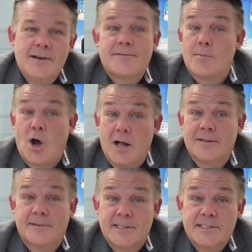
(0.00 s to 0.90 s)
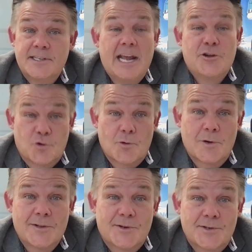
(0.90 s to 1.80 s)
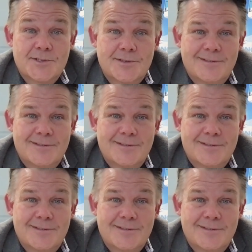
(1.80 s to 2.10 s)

from all of us at TRU Realtors.